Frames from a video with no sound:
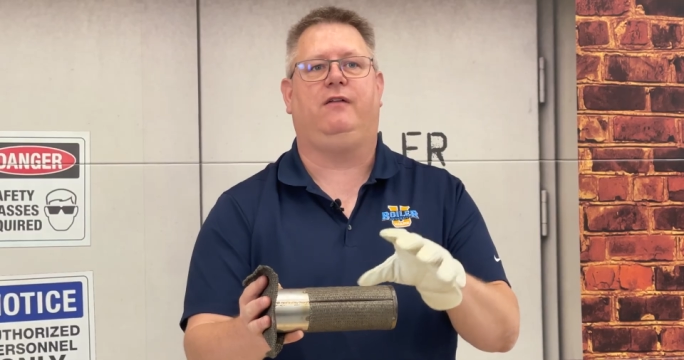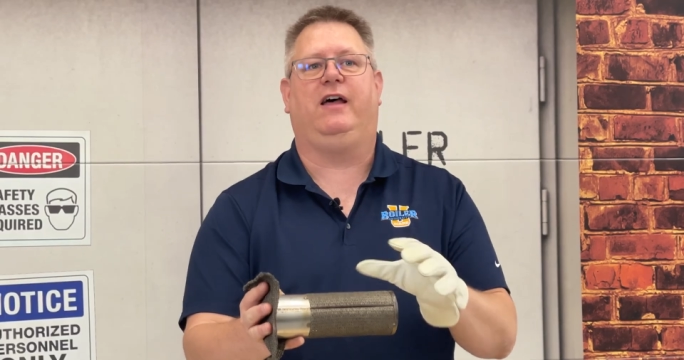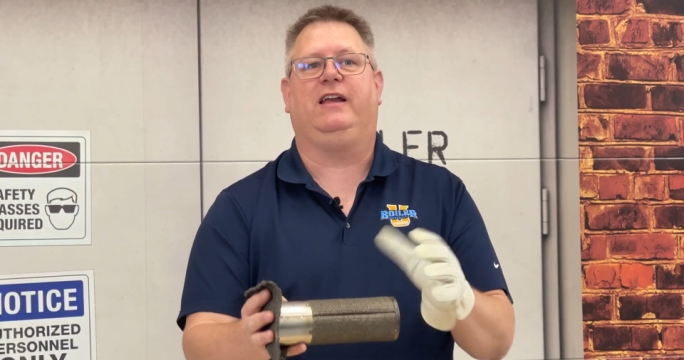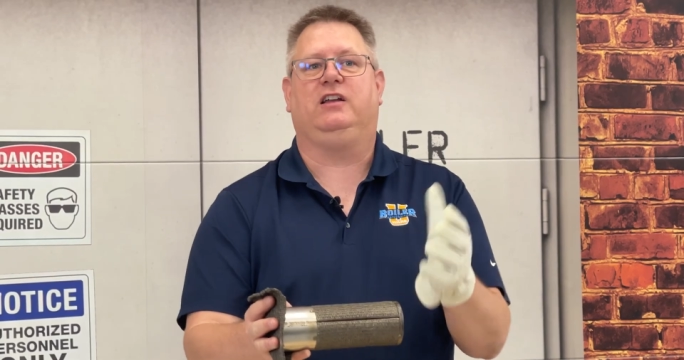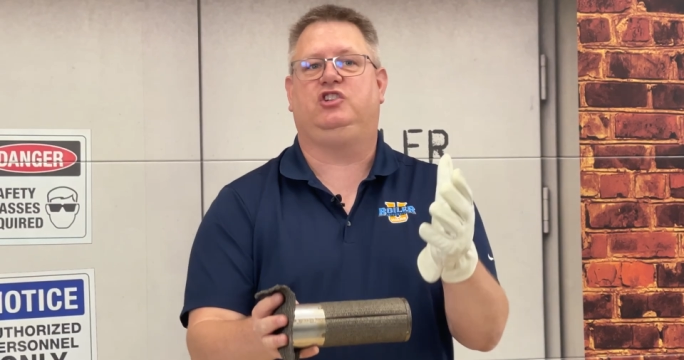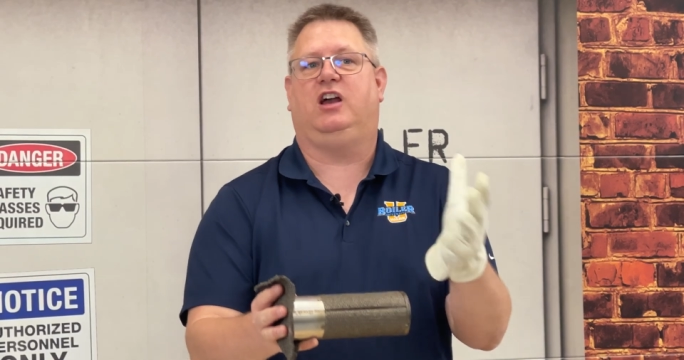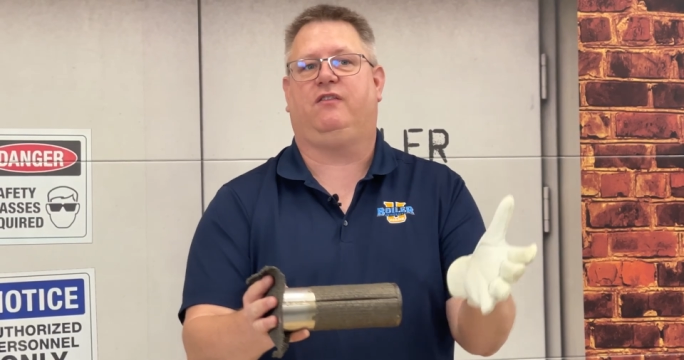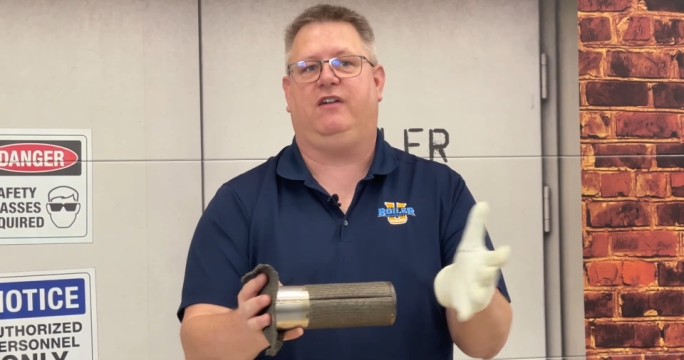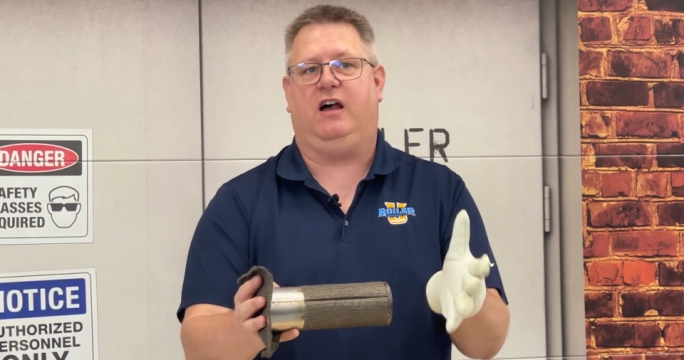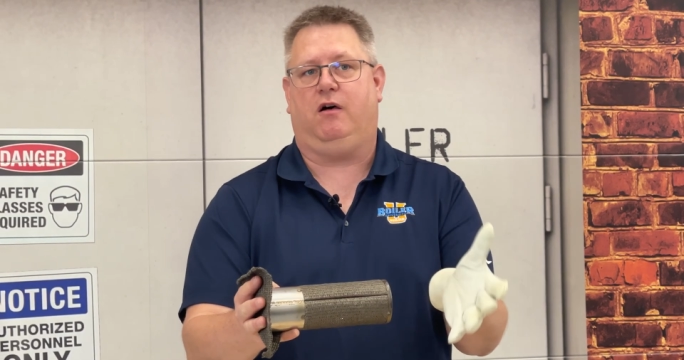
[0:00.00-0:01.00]
of like a
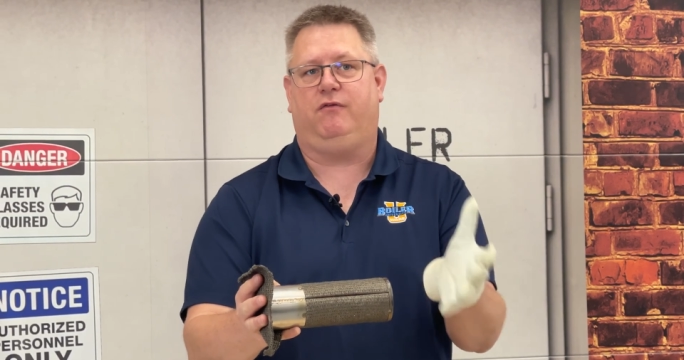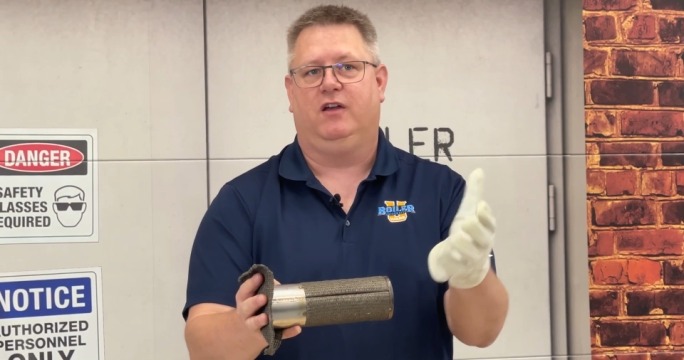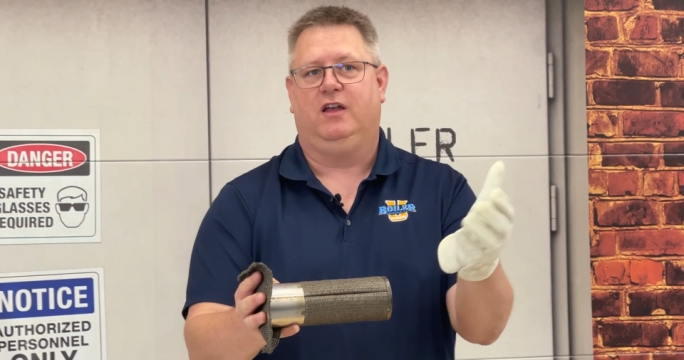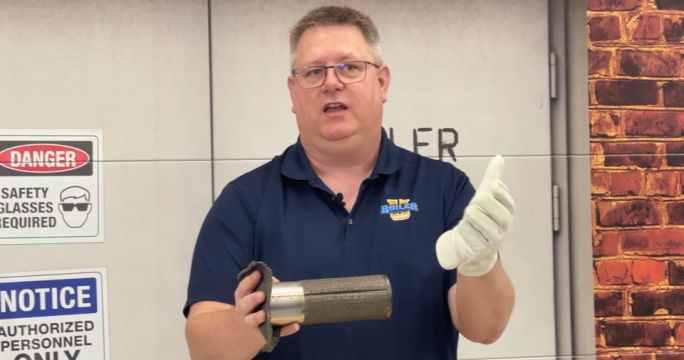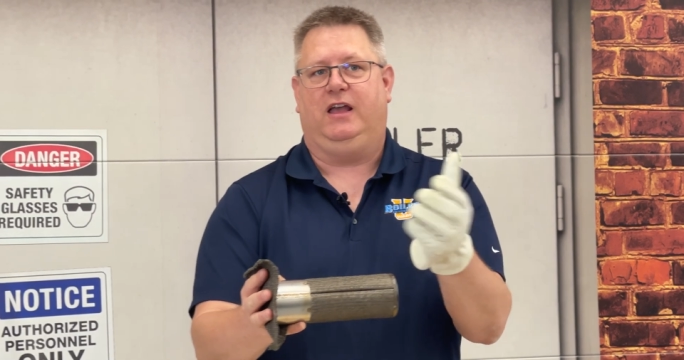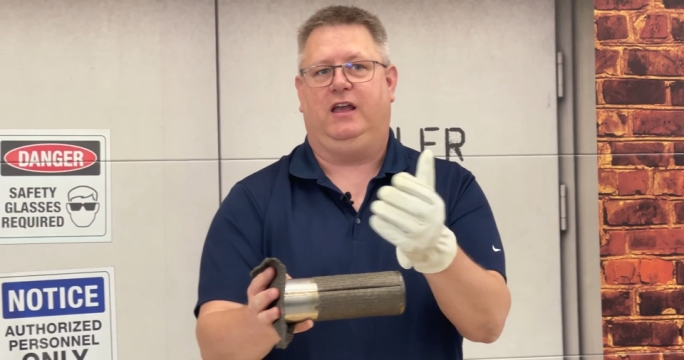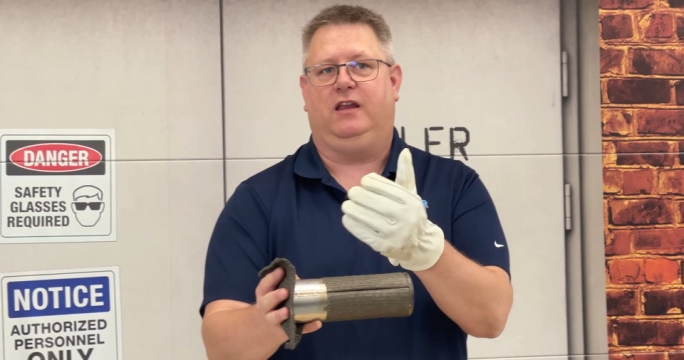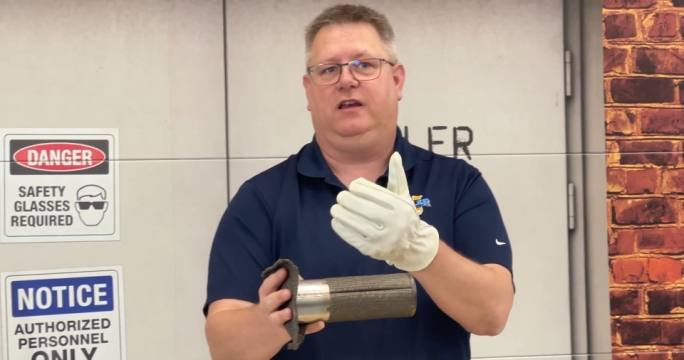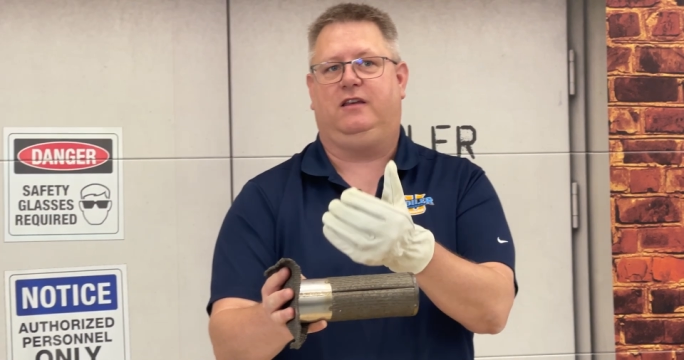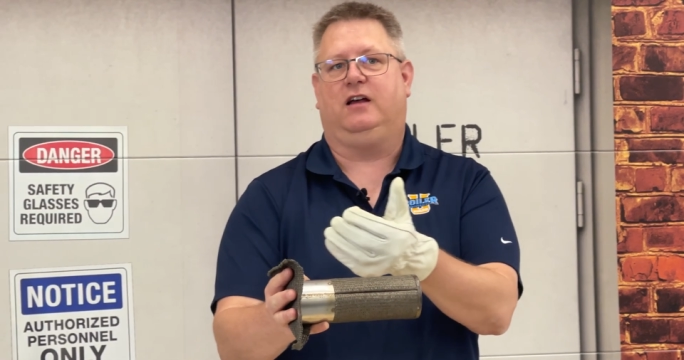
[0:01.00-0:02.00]
check valve.
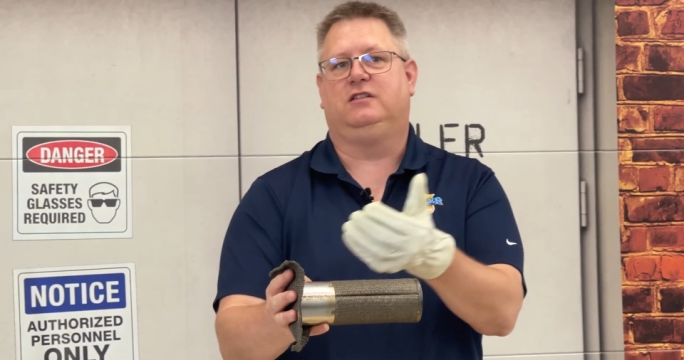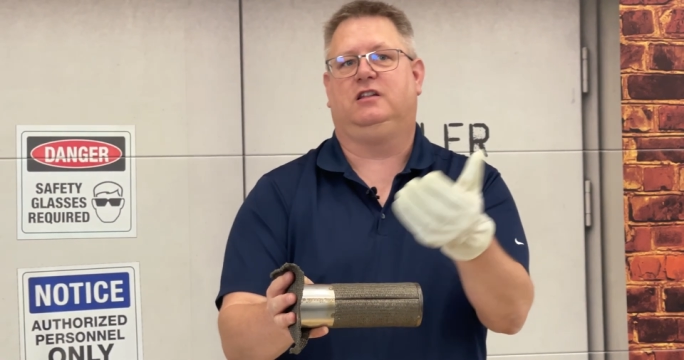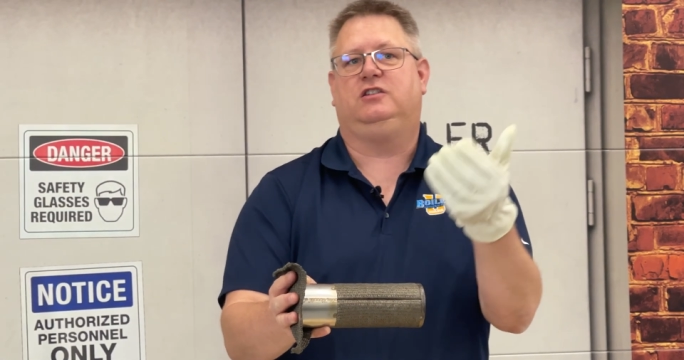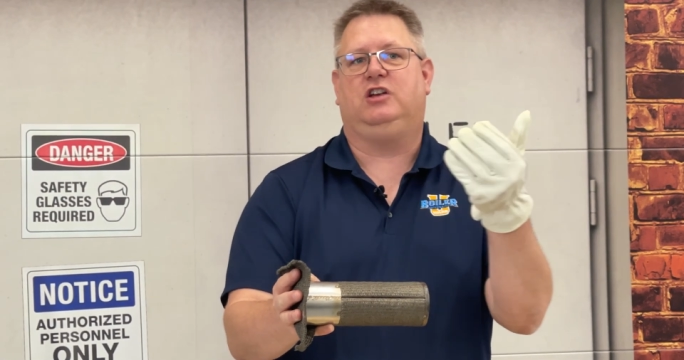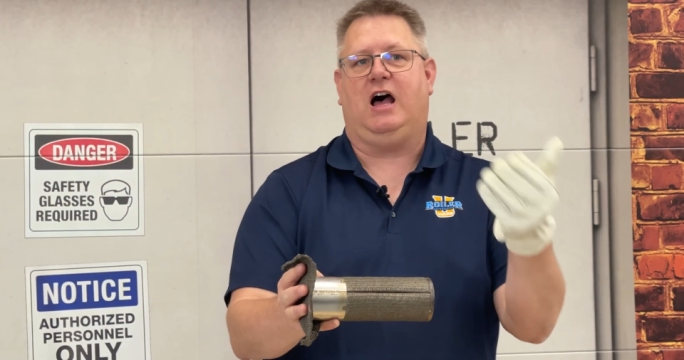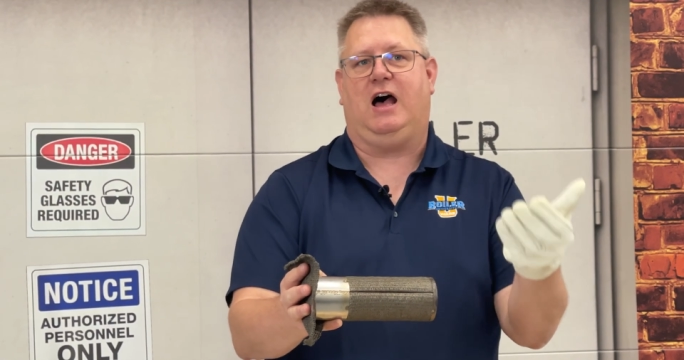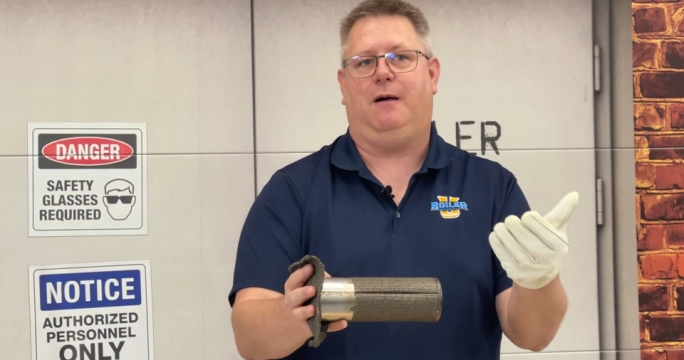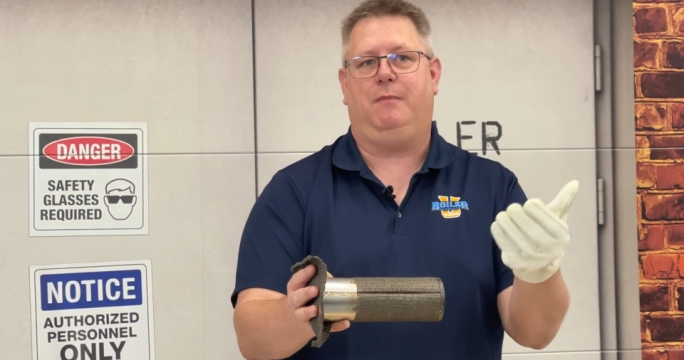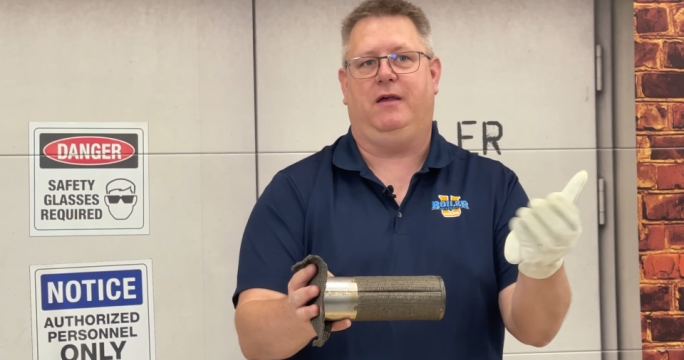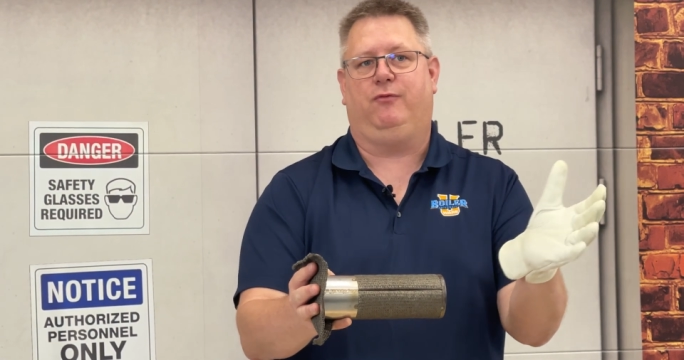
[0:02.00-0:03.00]
It, it does the
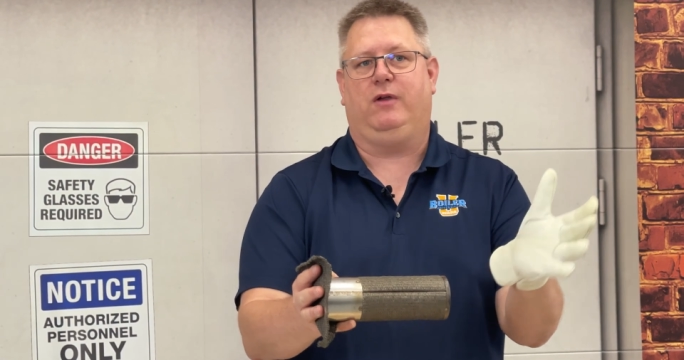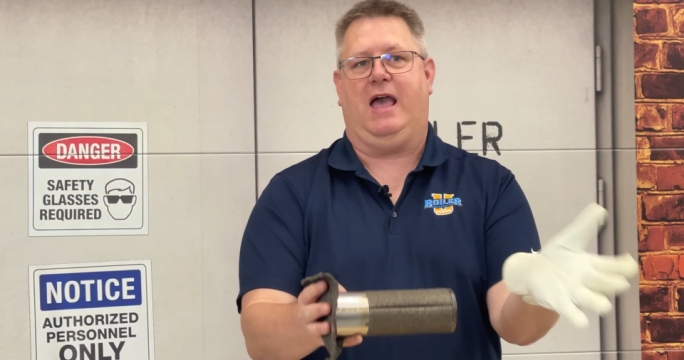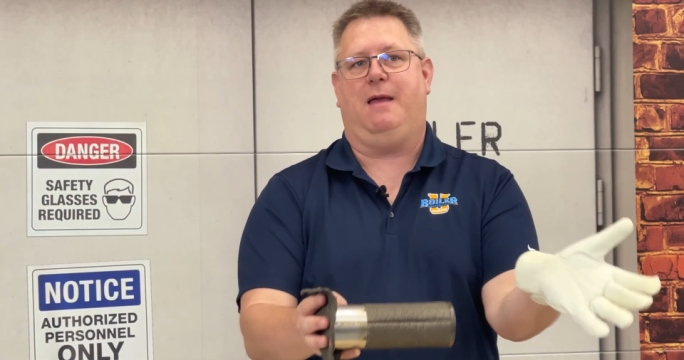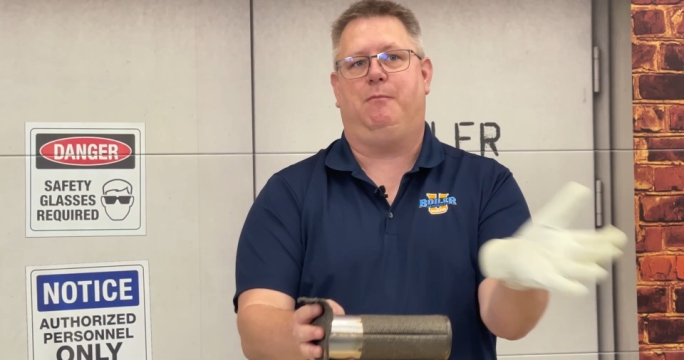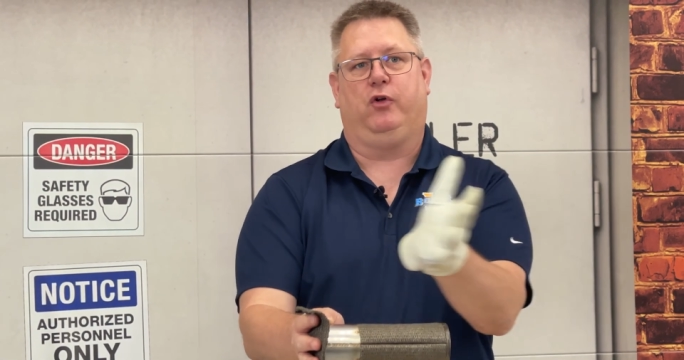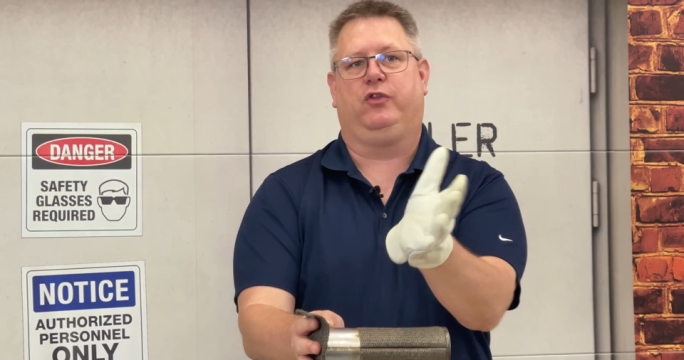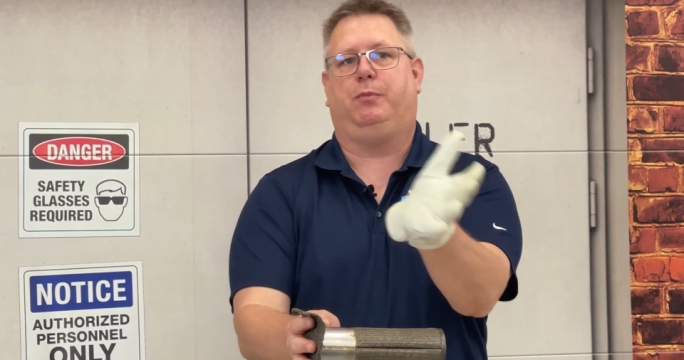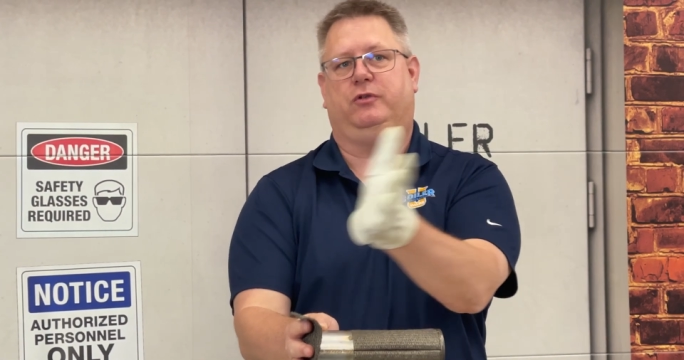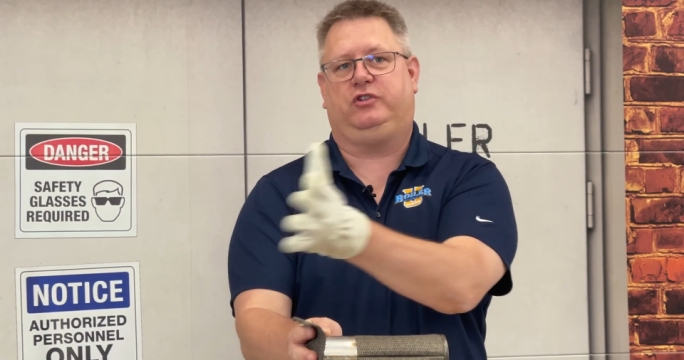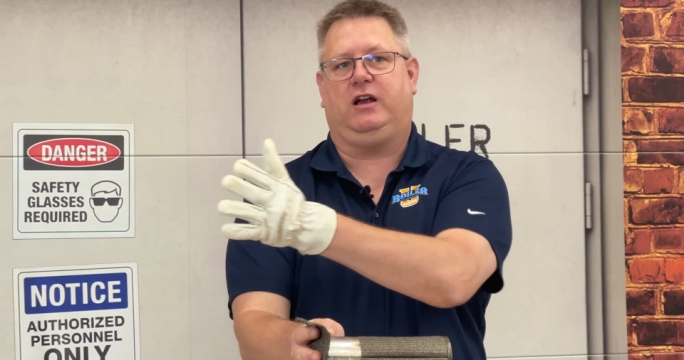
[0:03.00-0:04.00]
job. If we add
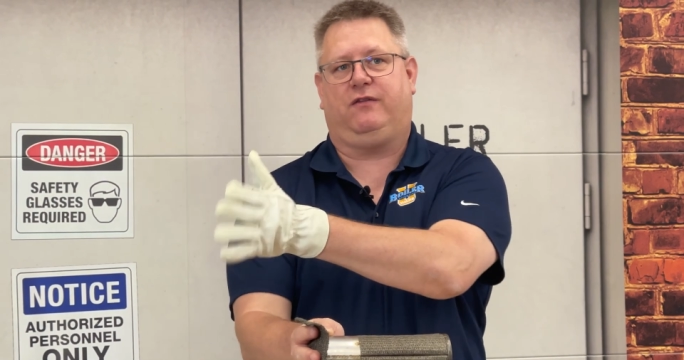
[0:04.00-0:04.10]
multiple check